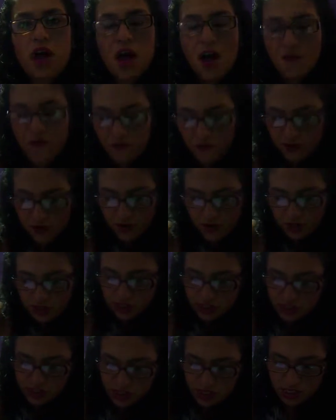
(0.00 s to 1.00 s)

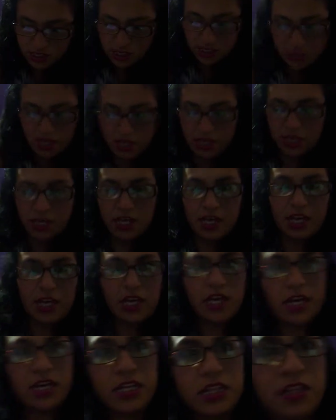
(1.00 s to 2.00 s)
first
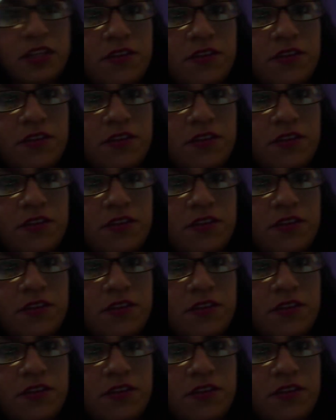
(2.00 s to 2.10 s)
aid